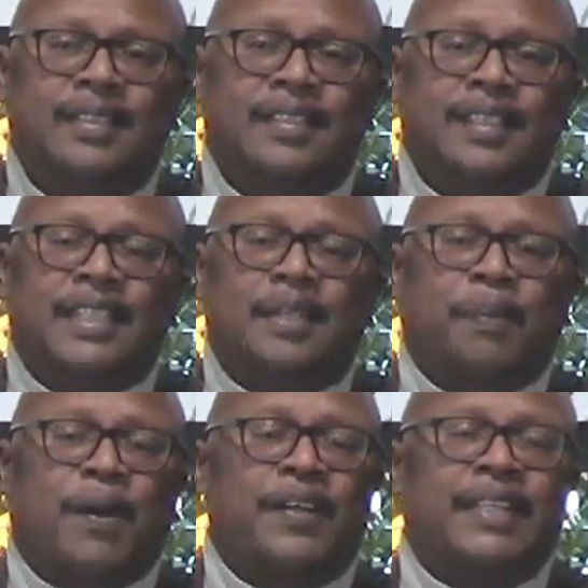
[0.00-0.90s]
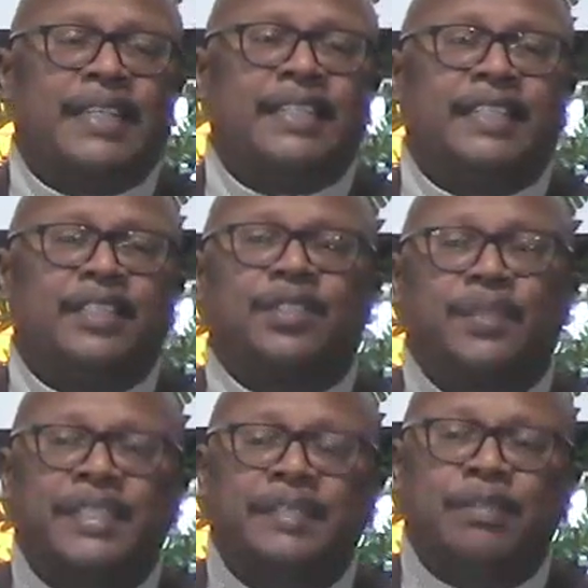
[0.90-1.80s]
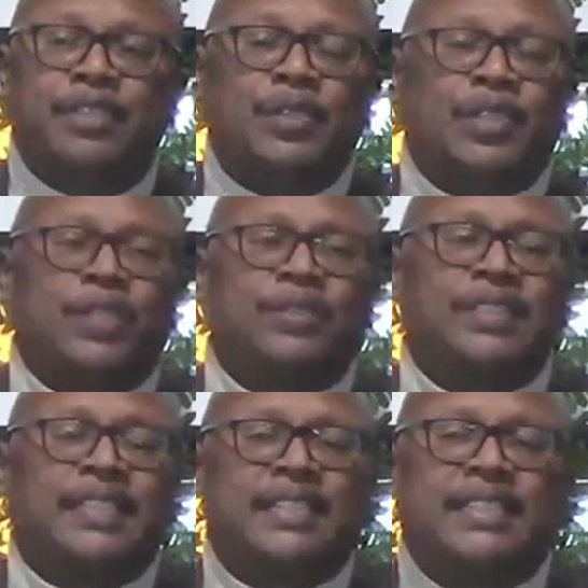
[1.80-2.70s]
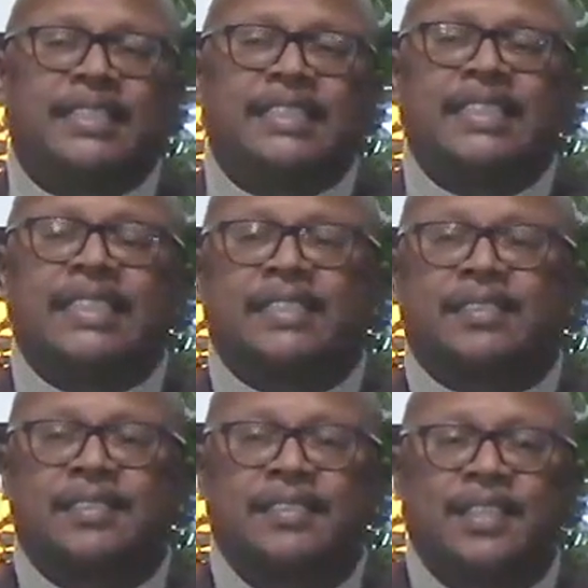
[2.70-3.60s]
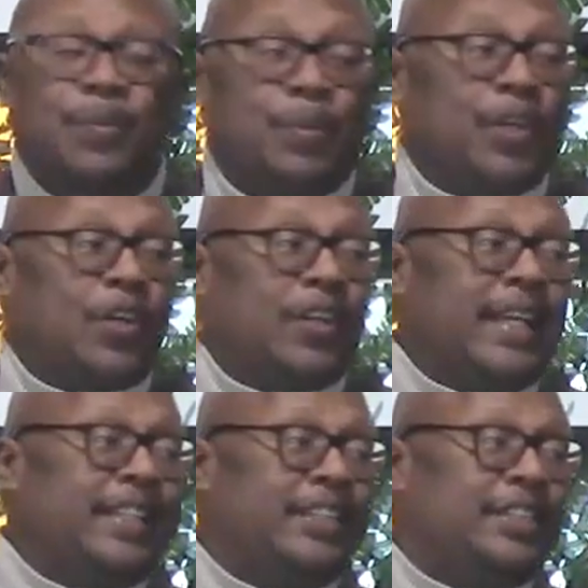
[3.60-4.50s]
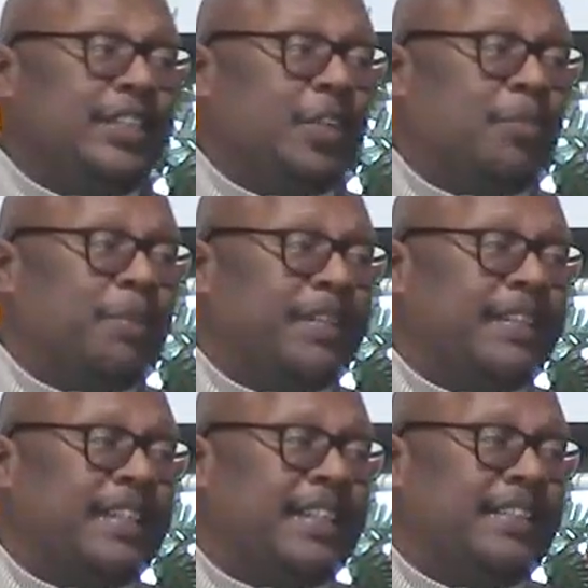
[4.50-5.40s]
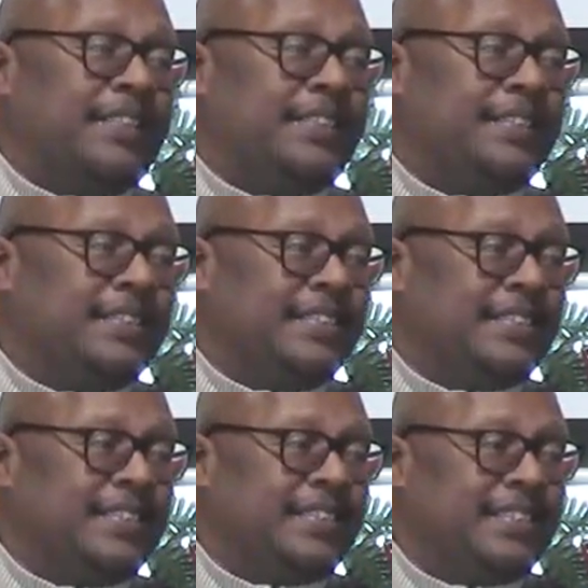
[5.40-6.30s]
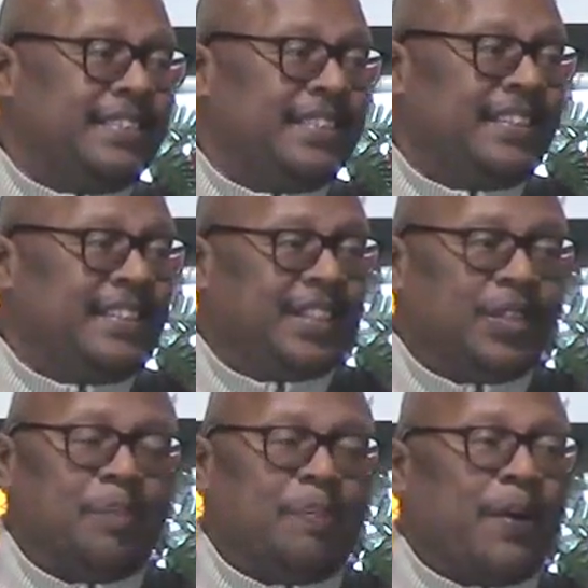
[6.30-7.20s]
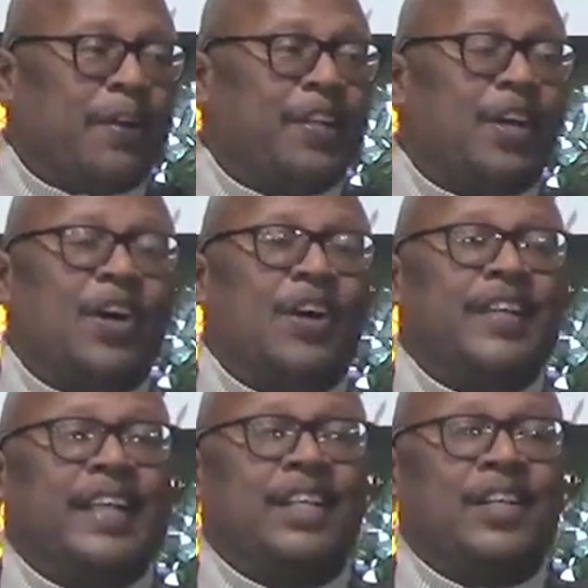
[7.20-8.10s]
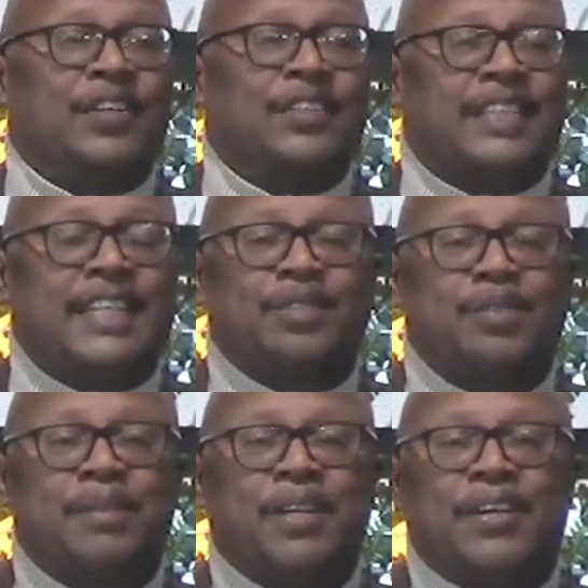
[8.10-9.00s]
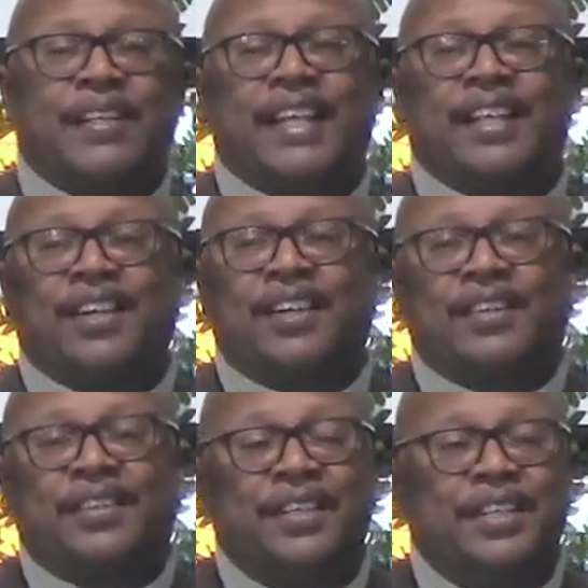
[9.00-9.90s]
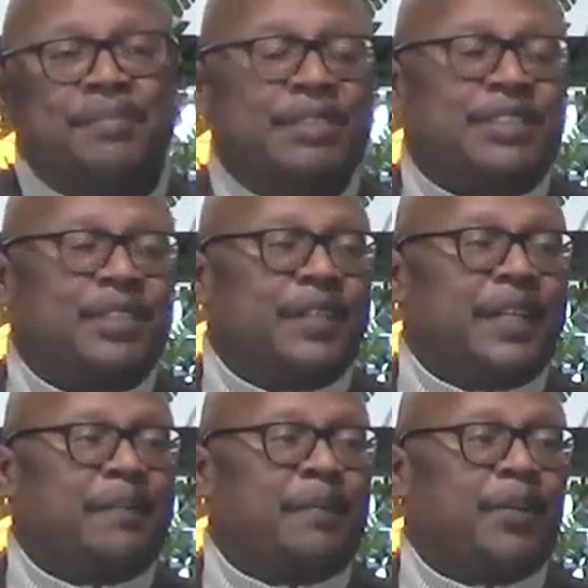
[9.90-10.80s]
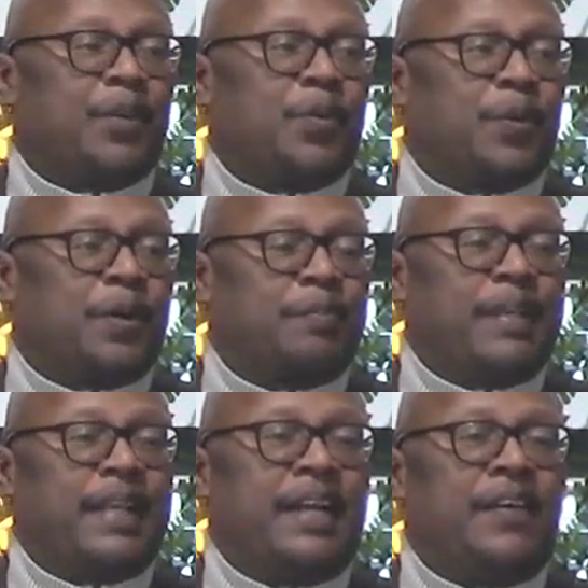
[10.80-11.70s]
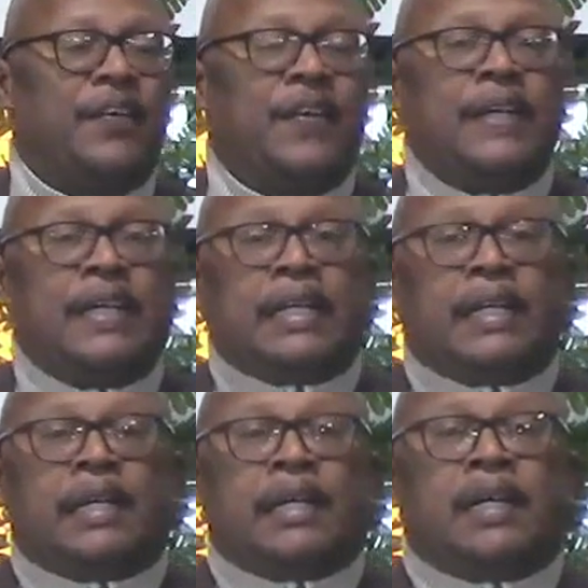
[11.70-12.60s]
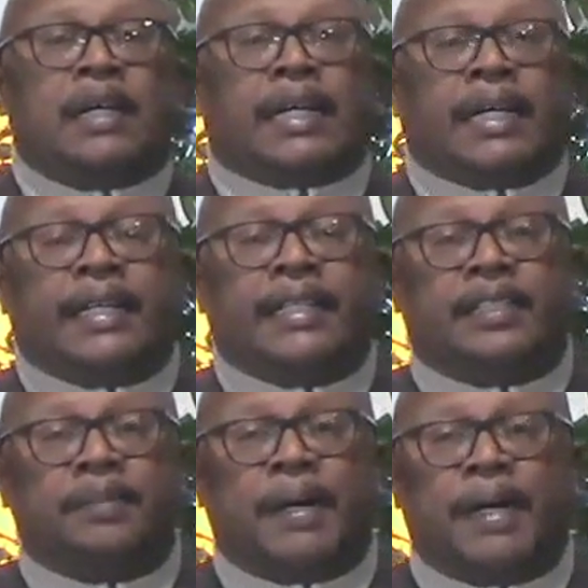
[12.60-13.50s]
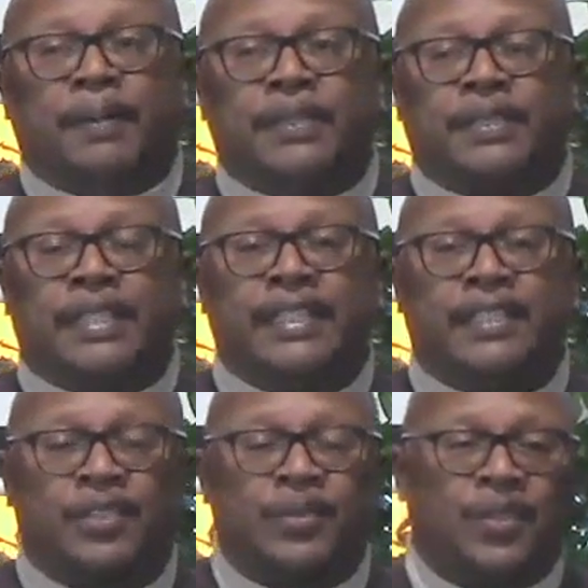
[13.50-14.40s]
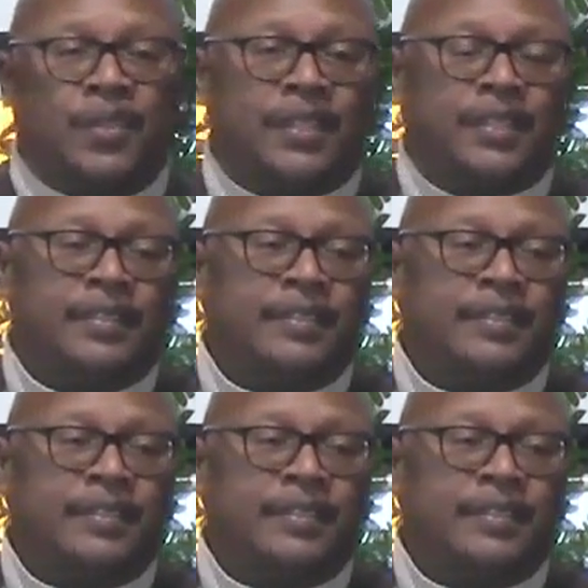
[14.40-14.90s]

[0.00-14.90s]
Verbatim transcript: Then the party ended at 3, but you closed it down at 6. Where'd all that energy go, Brother Dardell? Going partying all night long, chasing women all night long, but still get up and go to work. But now, okay, get to Bible study so early.